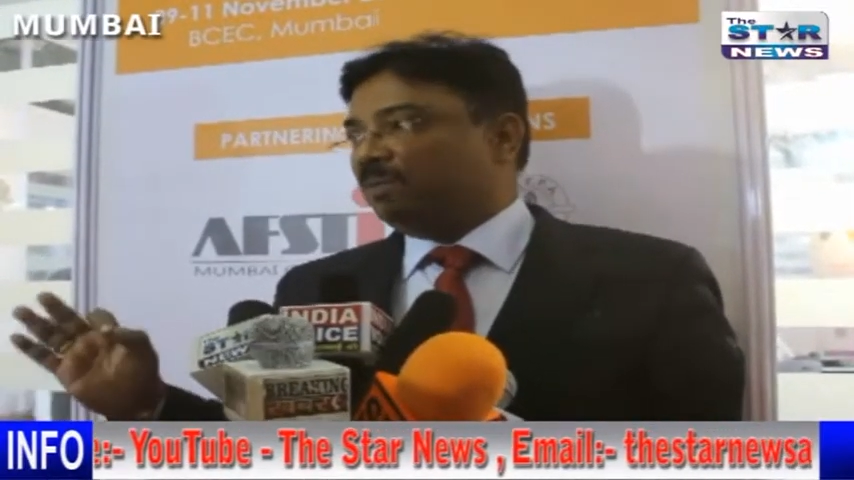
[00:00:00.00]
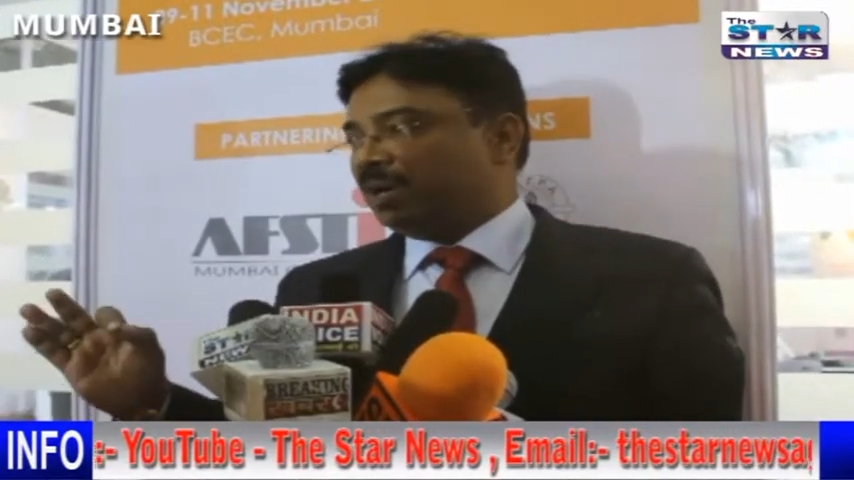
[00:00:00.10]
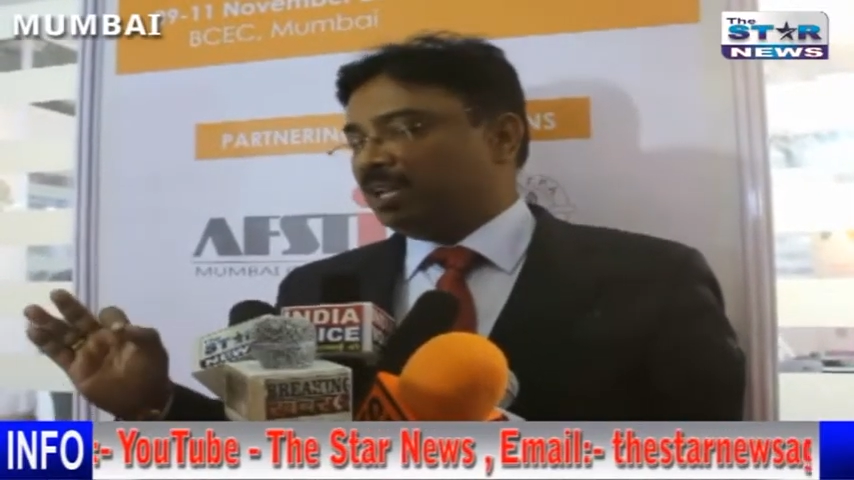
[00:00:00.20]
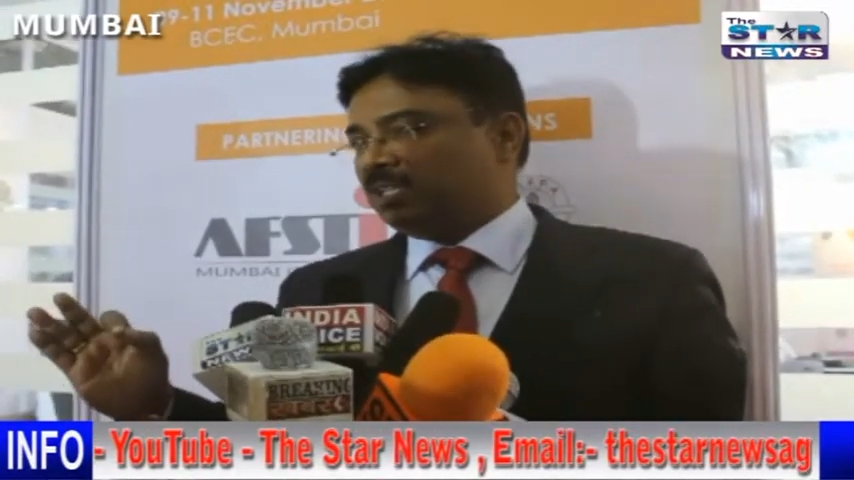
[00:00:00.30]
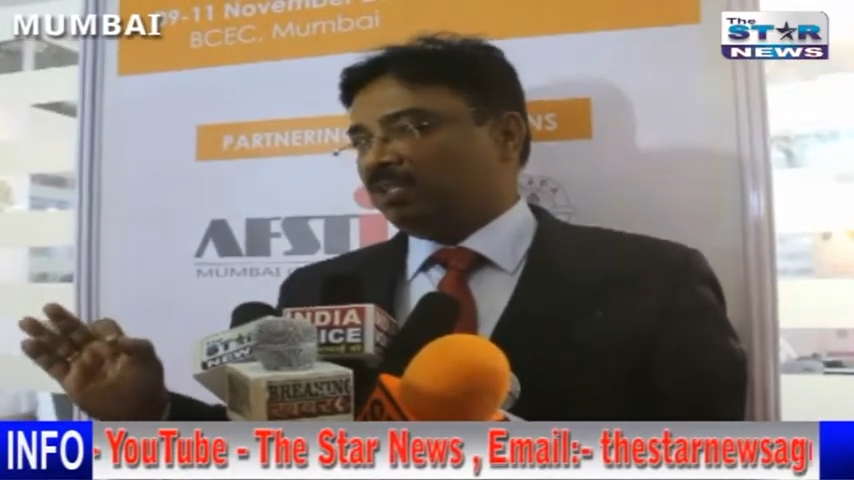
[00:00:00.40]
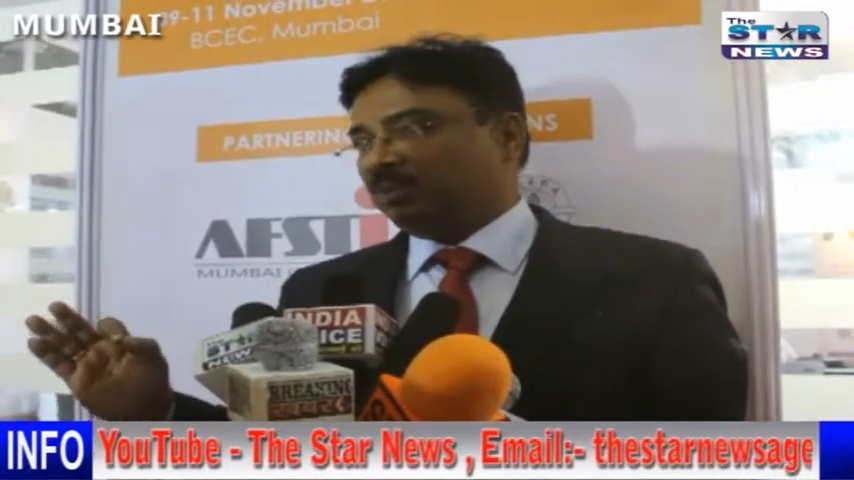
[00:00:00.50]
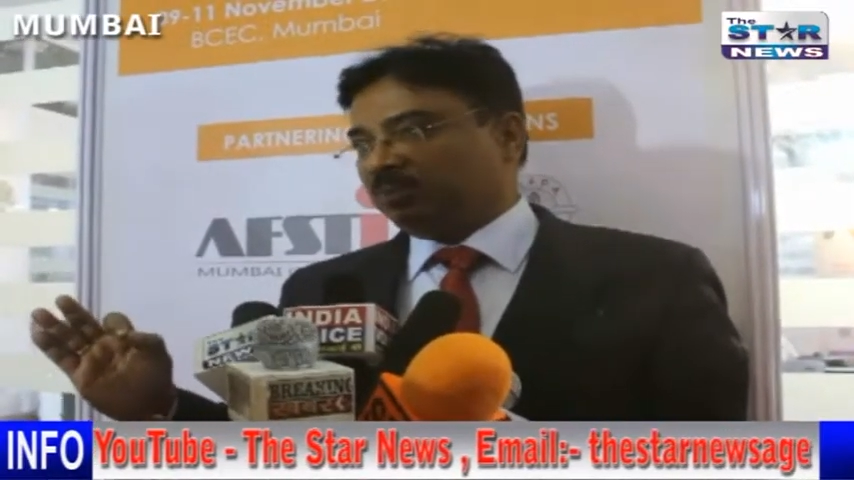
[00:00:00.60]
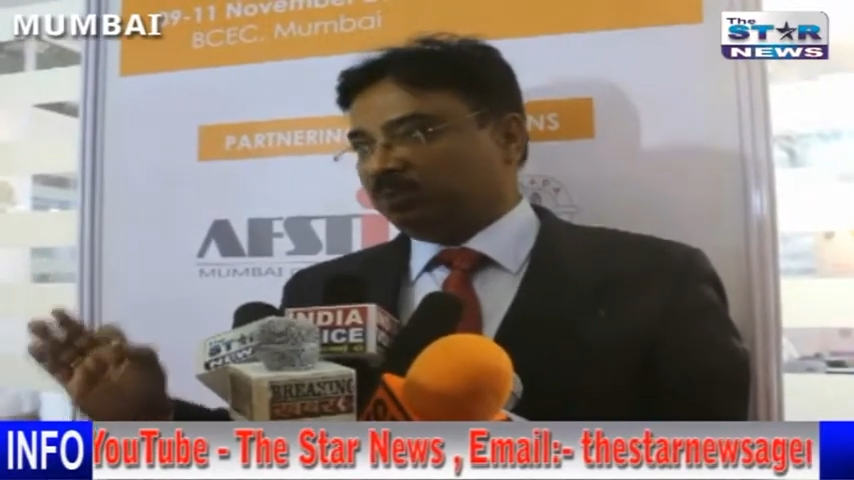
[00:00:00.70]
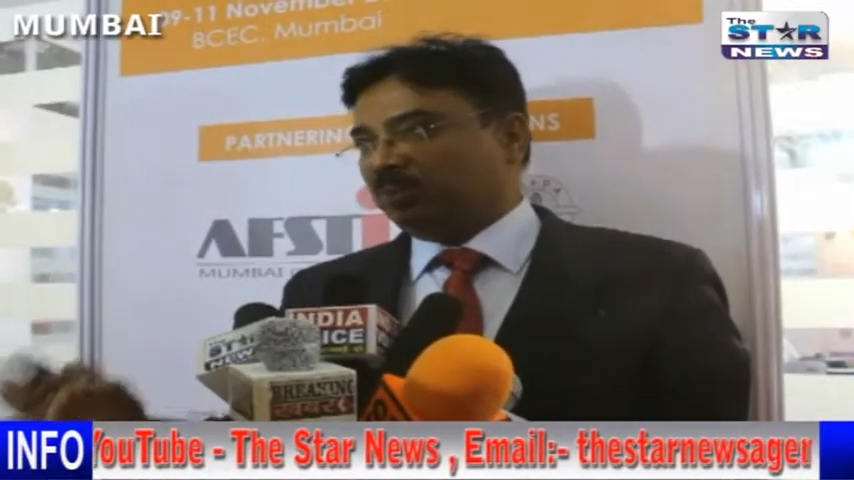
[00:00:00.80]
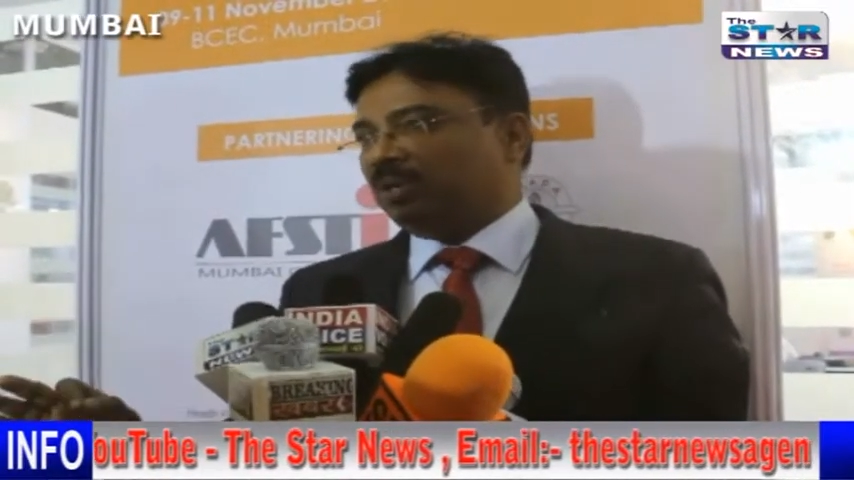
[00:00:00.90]
what is
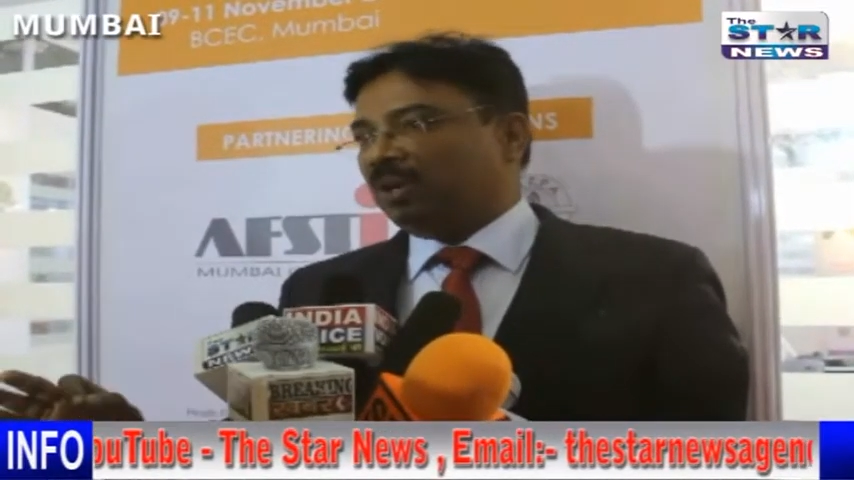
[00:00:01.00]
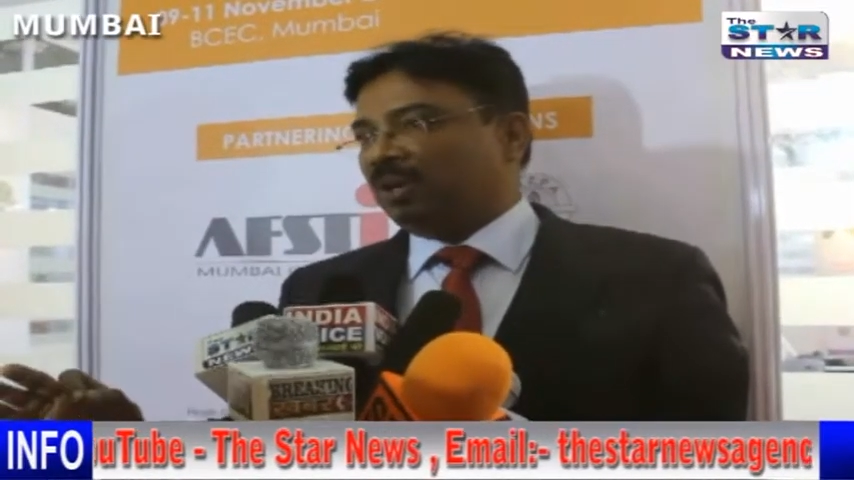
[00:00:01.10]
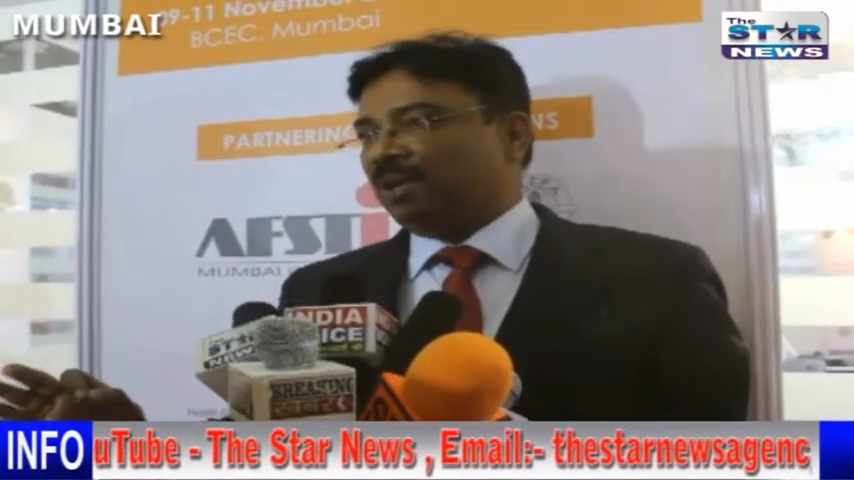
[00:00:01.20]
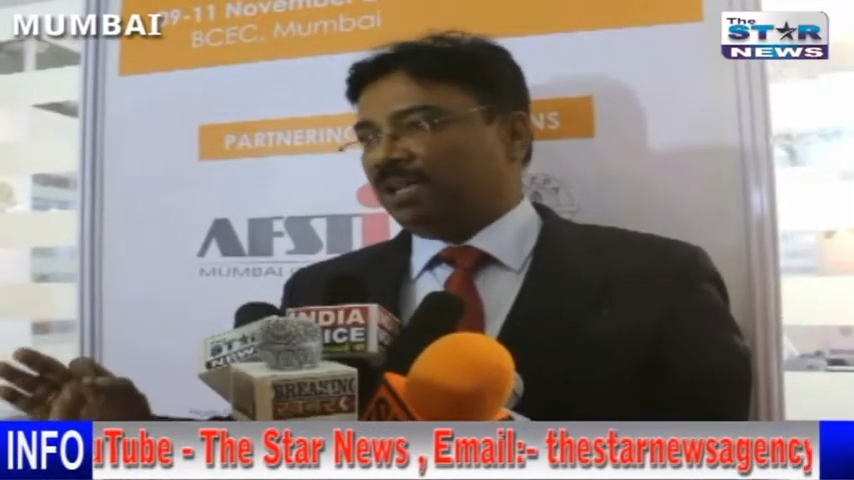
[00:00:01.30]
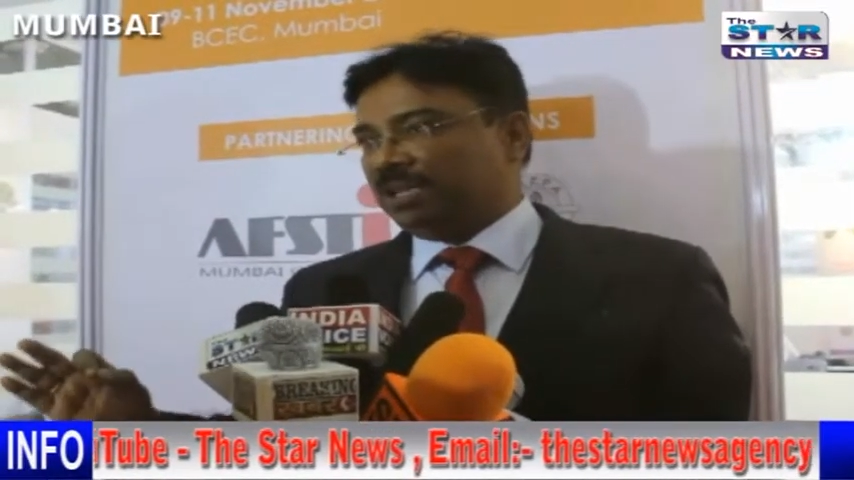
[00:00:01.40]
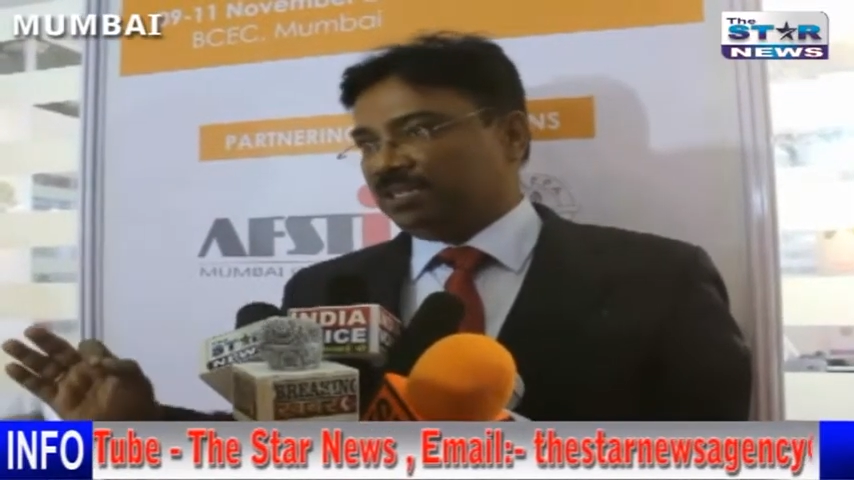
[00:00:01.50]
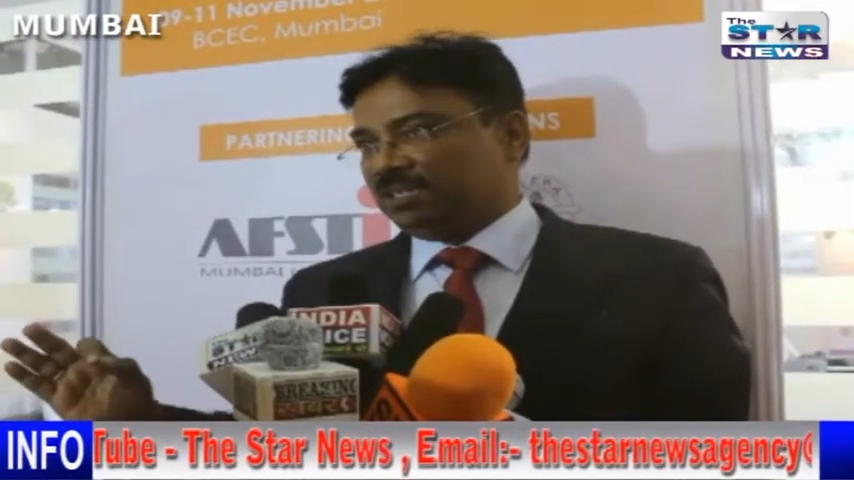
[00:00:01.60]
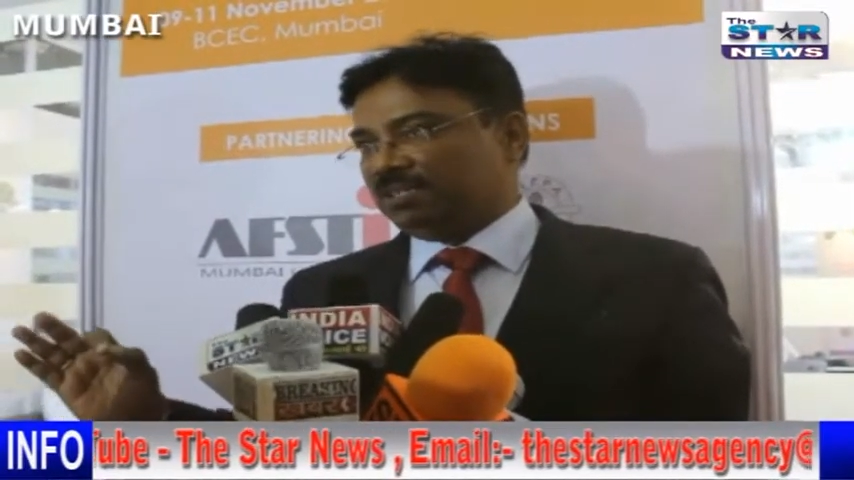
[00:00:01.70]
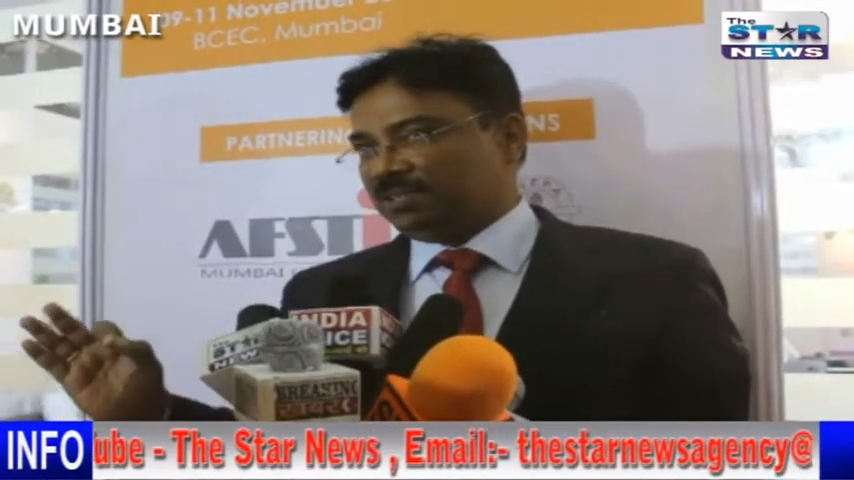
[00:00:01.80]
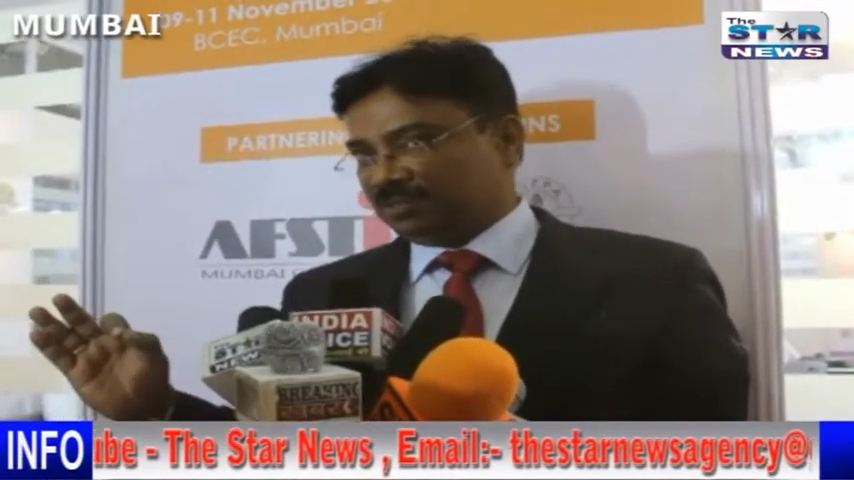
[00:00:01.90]
food law
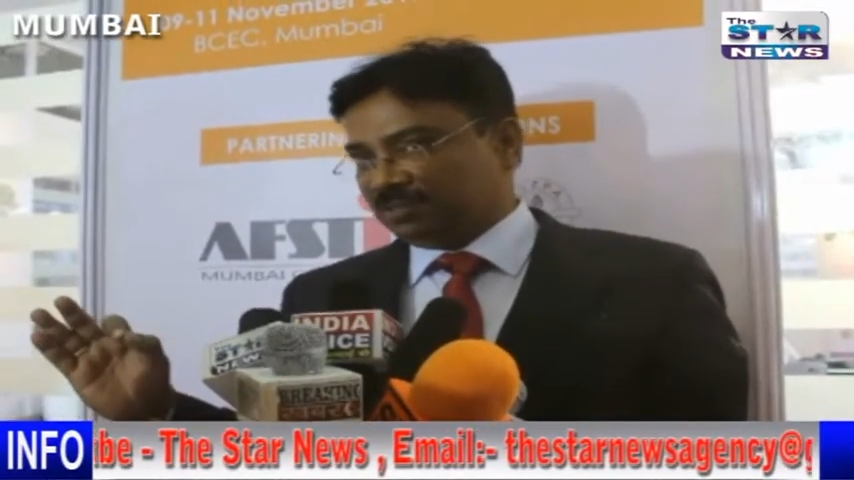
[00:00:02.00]
is